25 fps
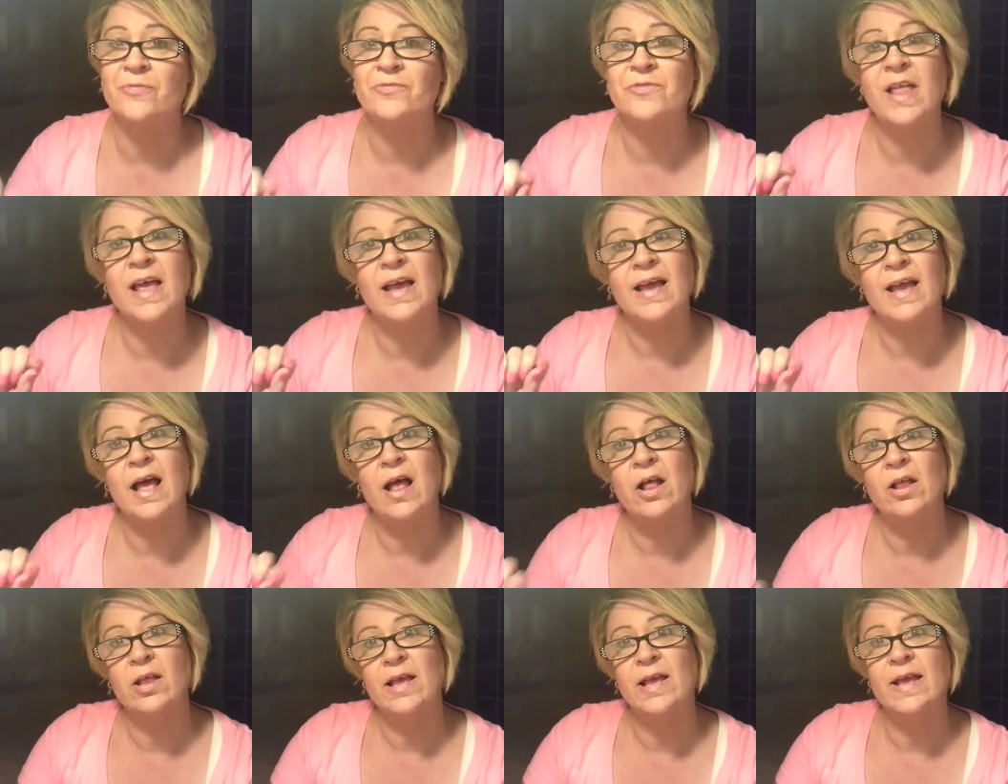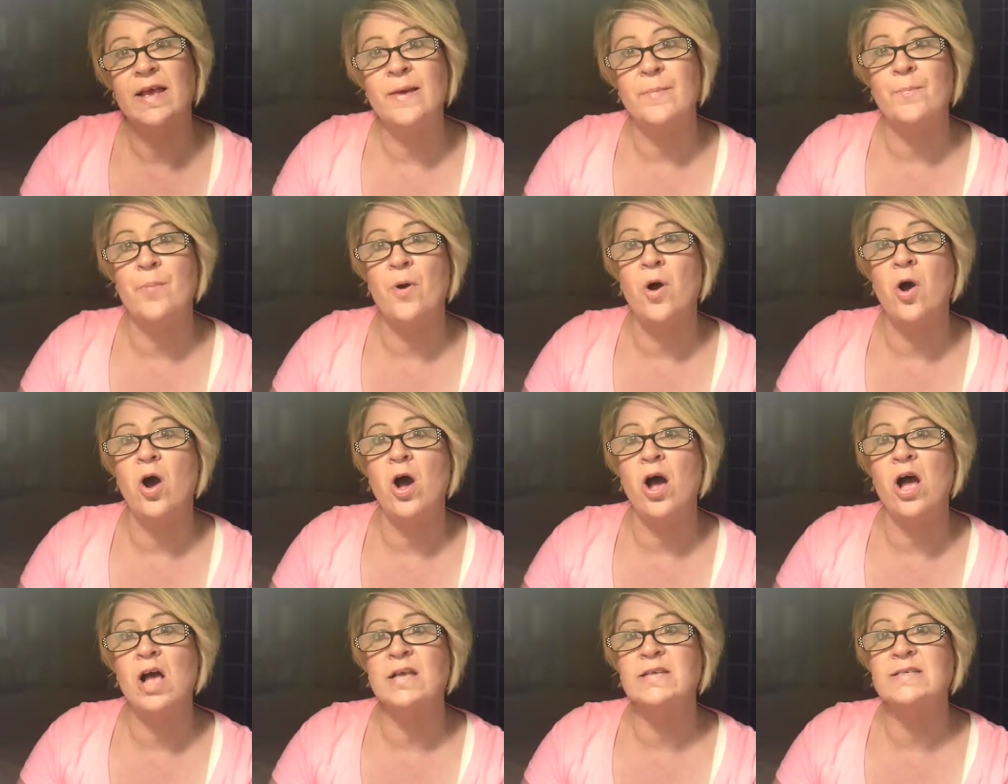Like, I'll hit
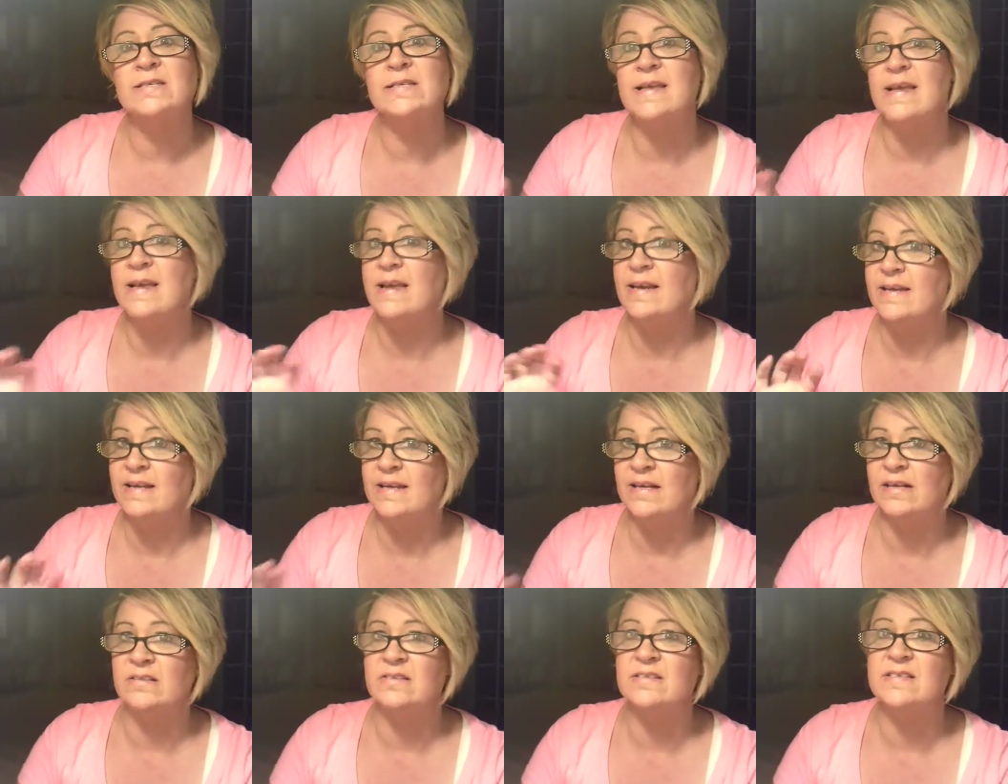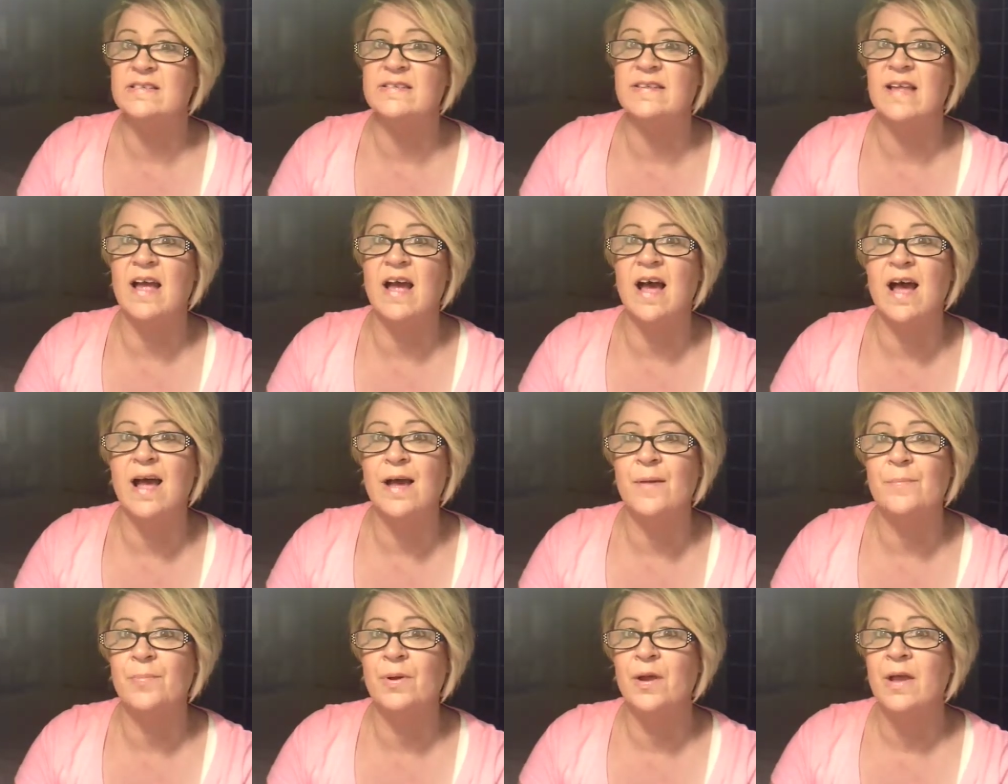pause and it'll
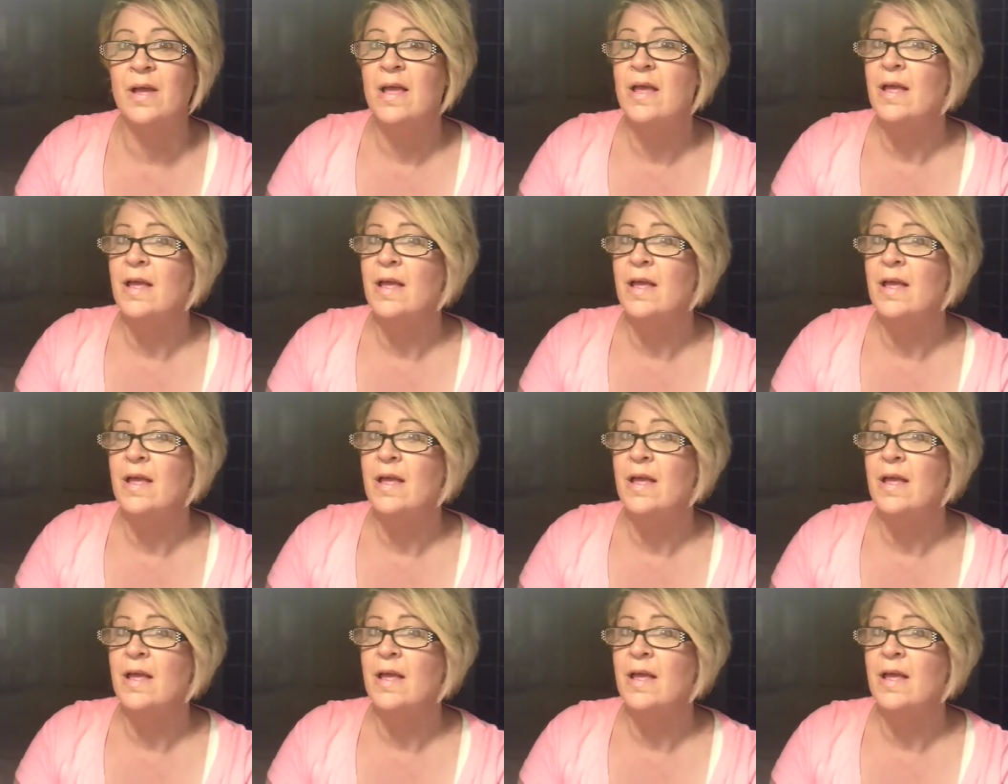stop,